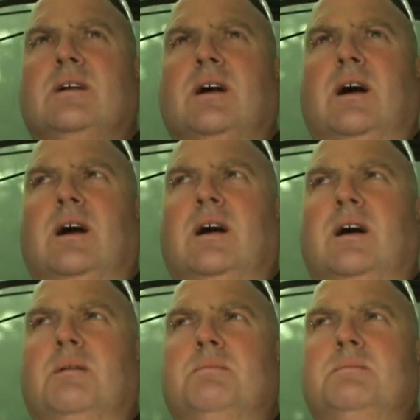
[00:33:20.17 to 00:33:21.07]

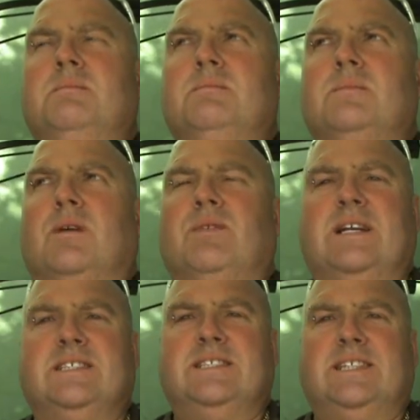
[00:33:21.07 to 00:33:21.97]
I'm
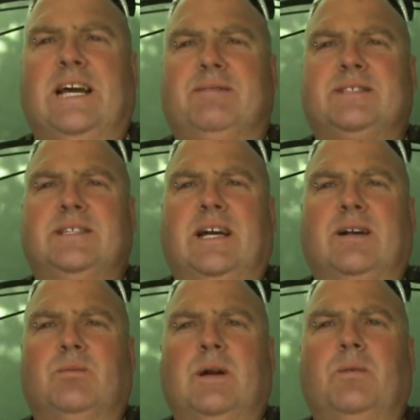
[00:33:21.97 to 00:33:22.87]
ranging depths
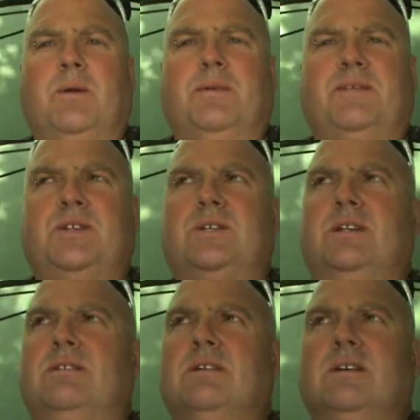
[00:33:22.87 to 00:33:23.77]
now. Where we were
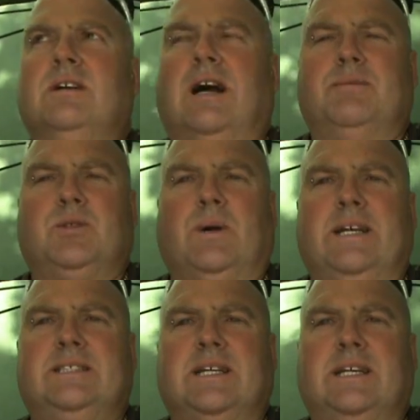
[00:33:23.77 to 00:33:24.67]
fishing up to
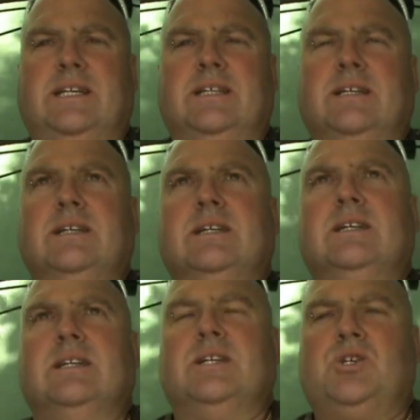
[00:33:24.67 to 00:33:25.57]
18,
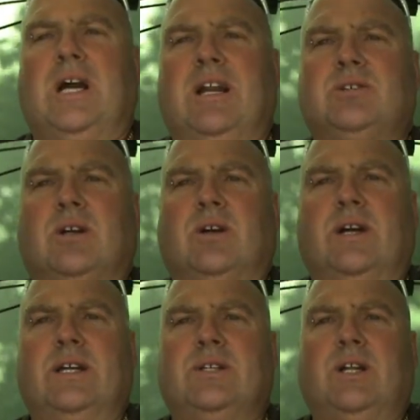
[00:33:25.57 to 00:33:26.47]
the shallowest I
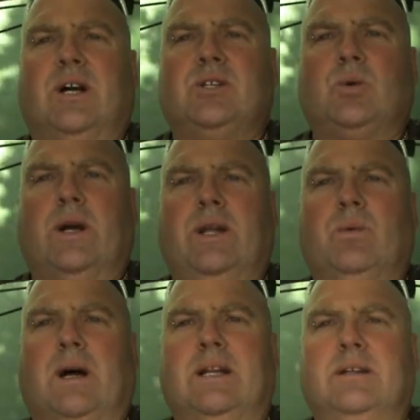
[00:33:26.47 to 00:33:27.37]
got is like
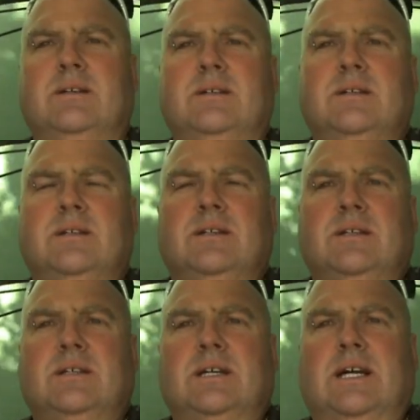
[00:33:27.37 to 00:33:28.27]
21,
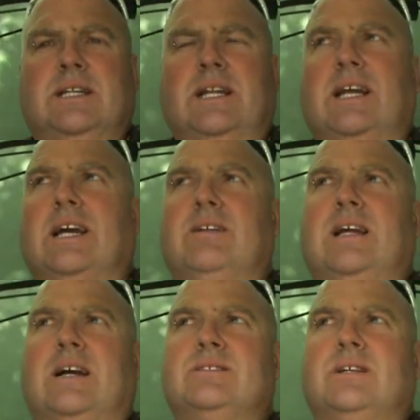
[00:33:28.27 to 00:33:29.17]
and then they go
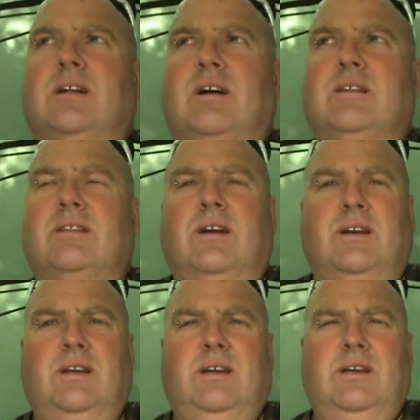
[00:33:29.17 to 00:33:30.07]
down to like
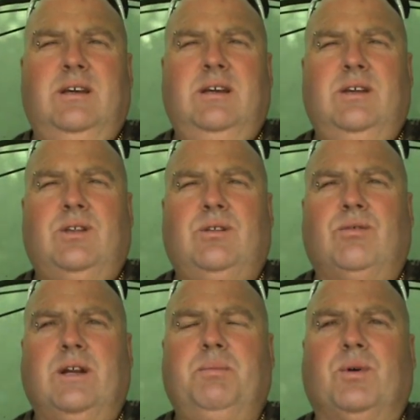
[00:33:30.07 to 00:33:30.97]

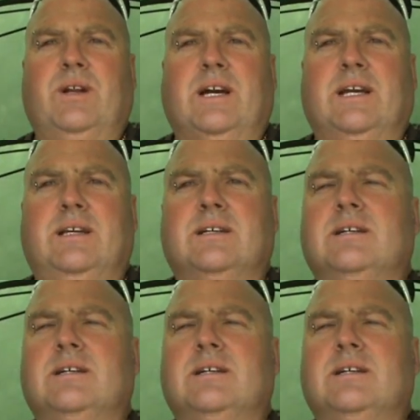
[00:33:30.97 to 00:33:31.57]
33.8,